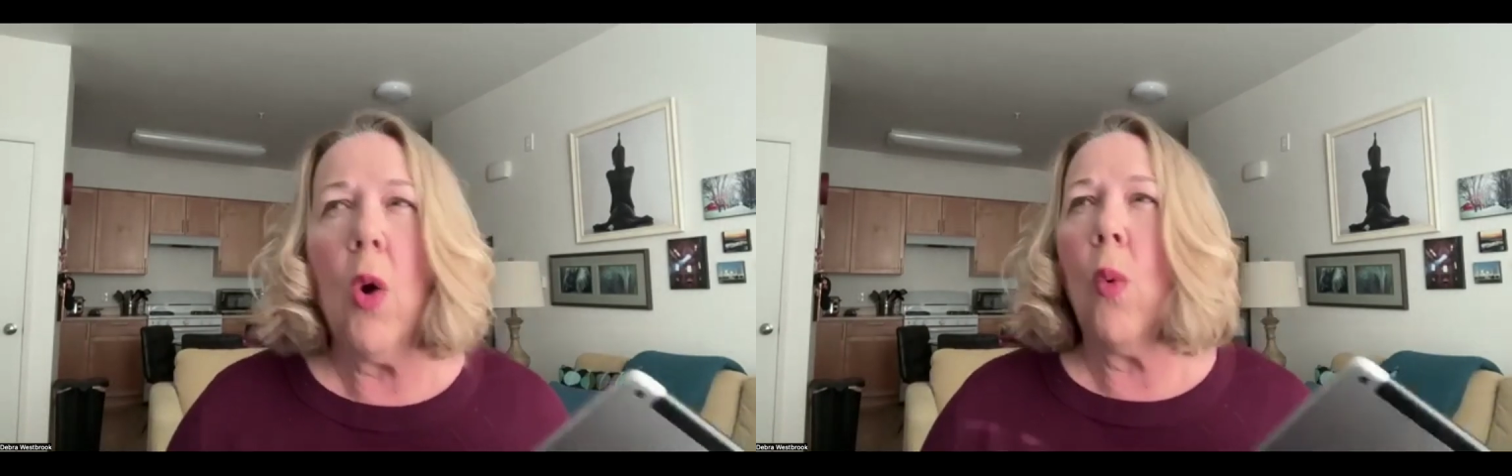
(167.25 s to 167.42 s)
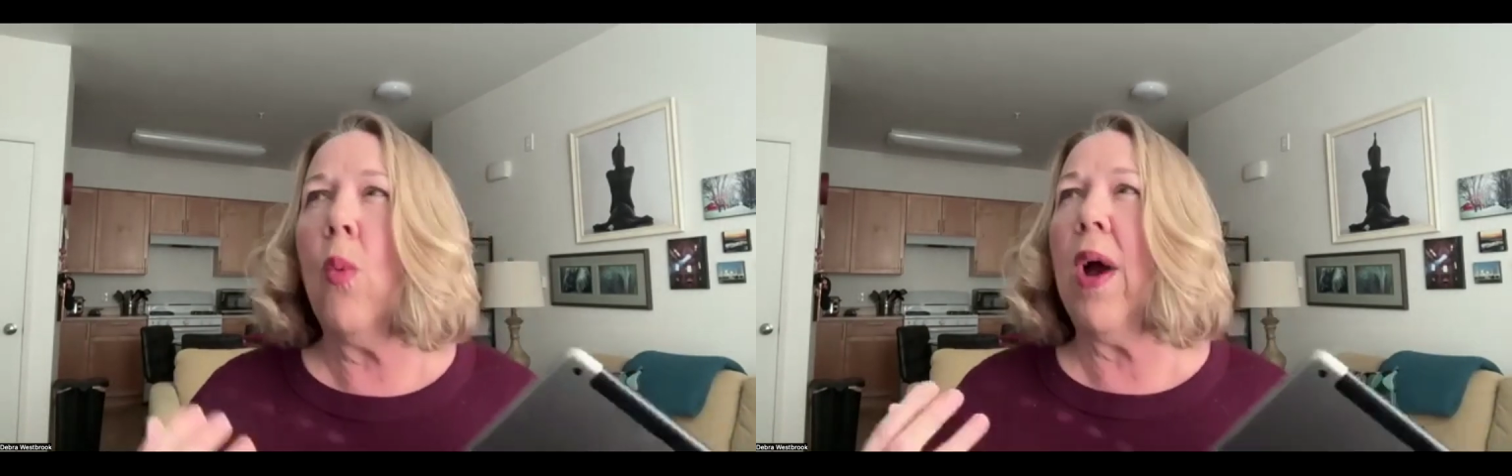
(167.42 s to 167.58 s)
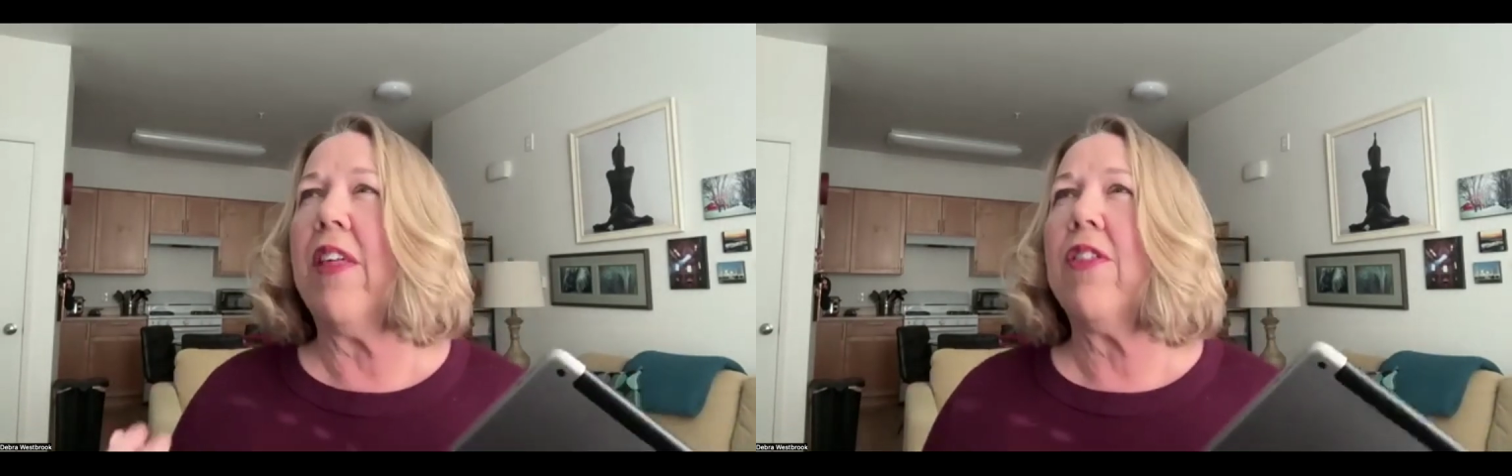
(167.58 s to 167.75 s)

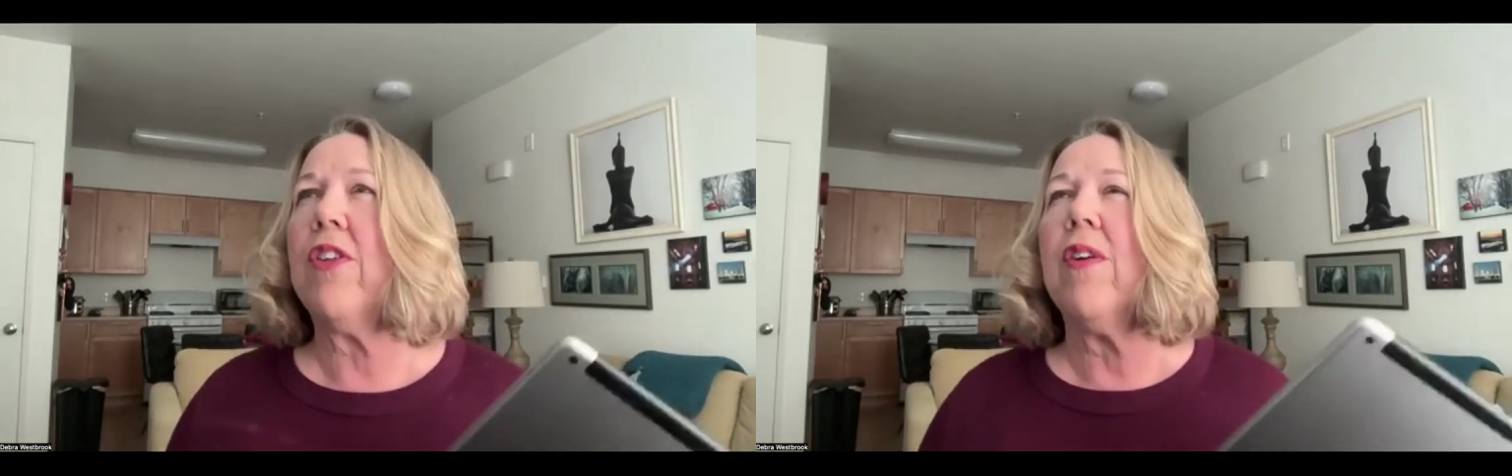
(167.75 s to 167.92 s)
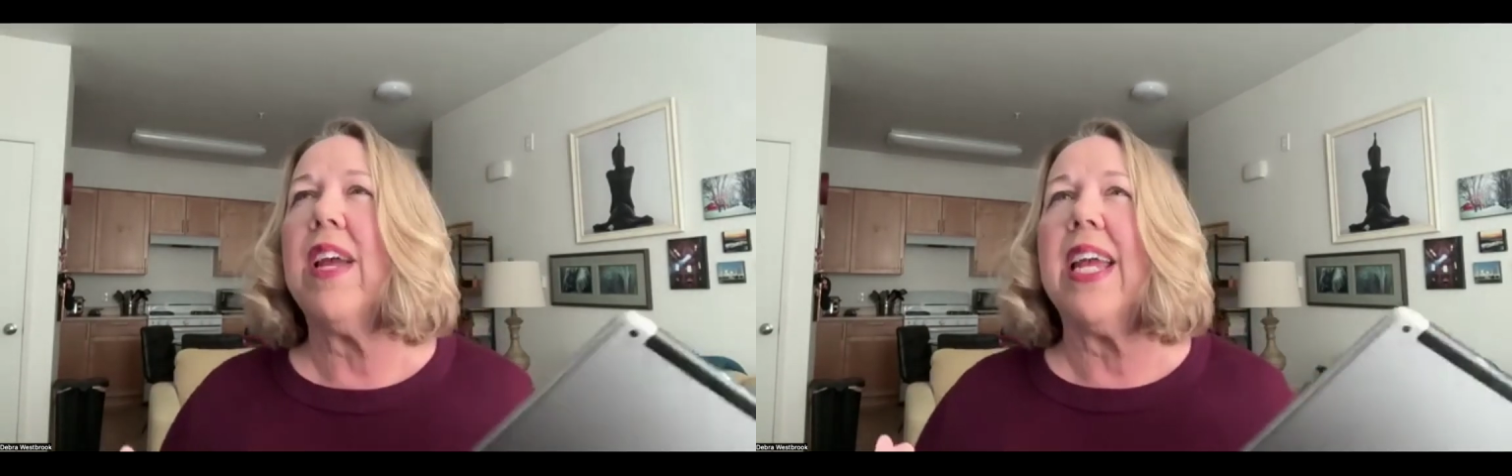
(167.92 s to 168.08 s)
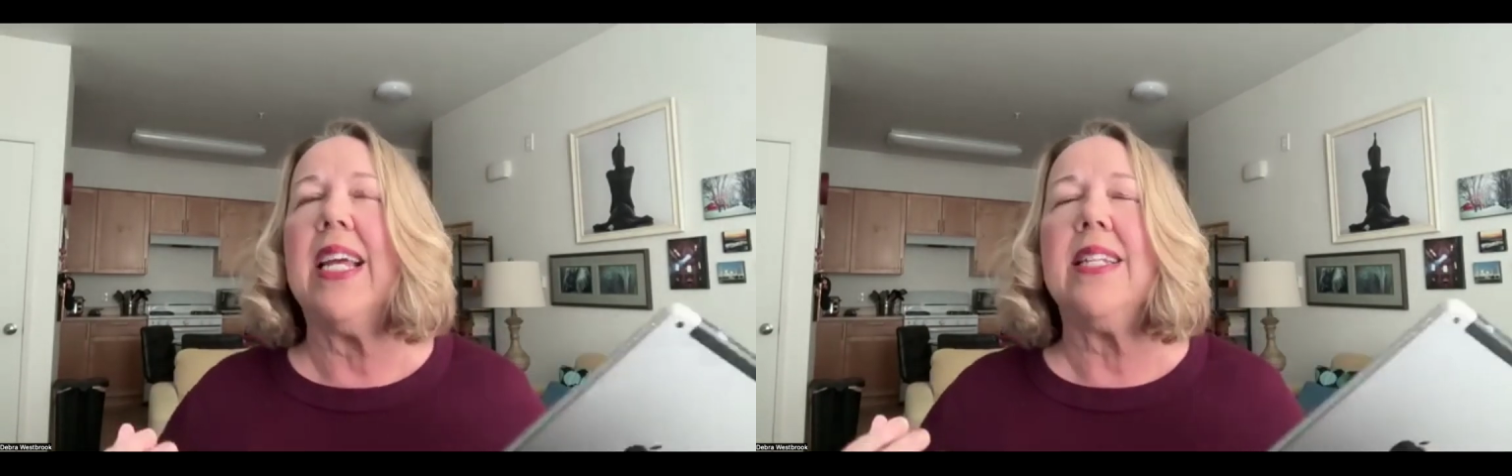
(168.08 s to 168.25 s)

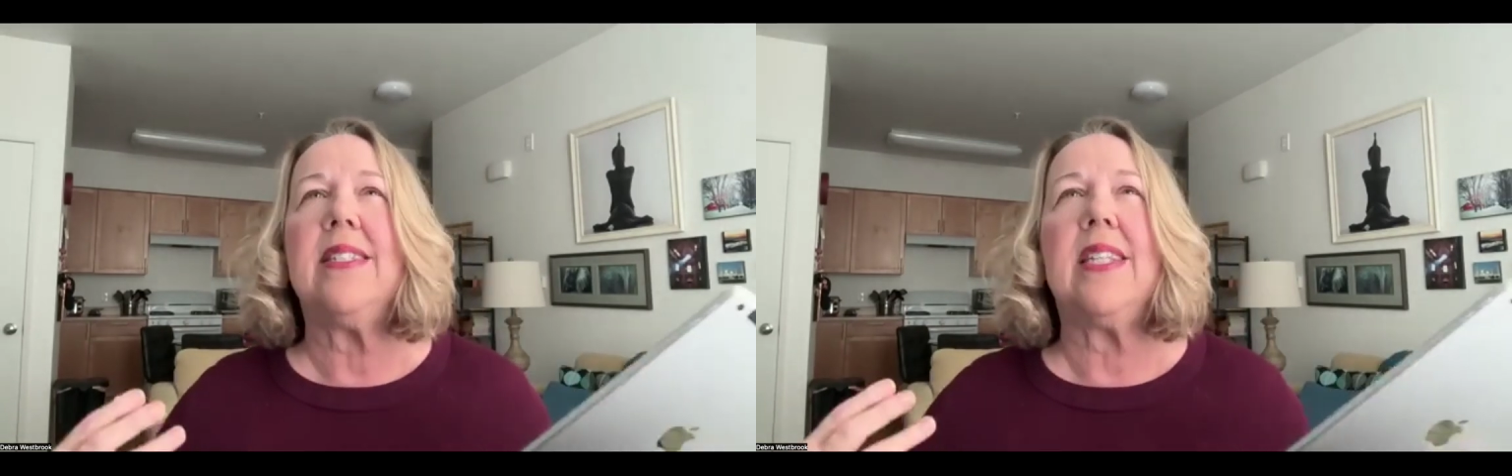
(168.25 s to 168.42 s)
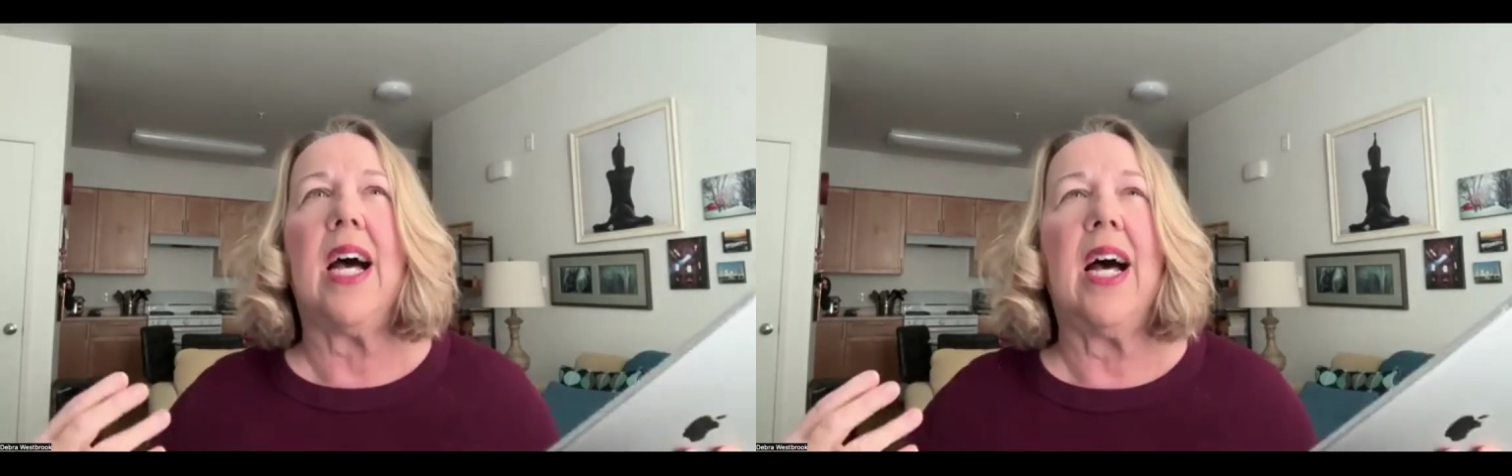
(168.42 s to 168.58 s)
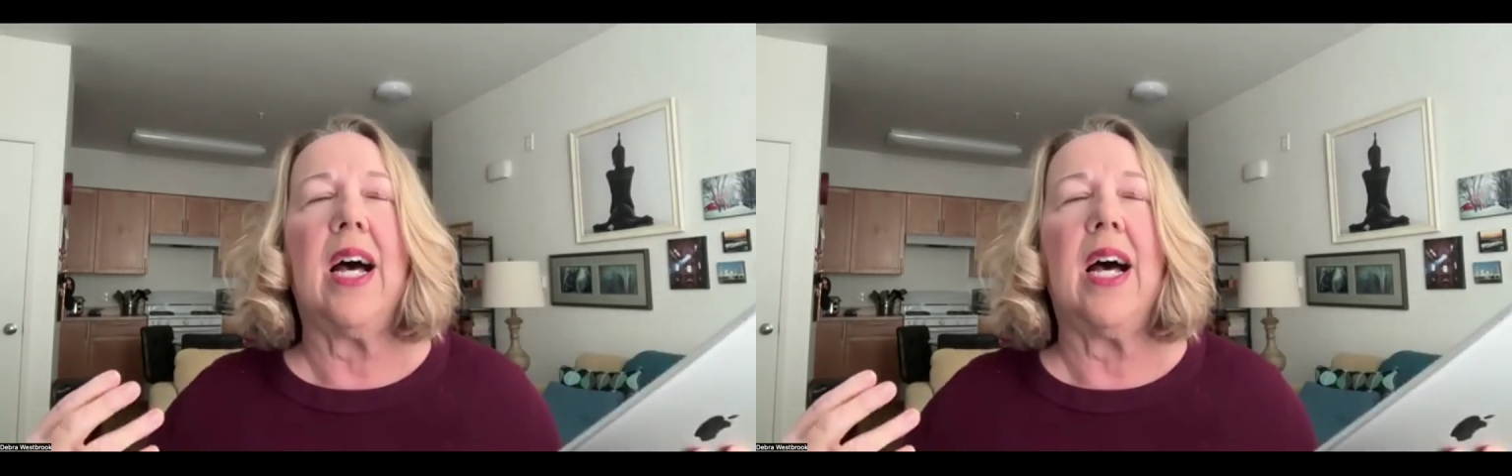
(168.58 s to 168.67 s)
whether it's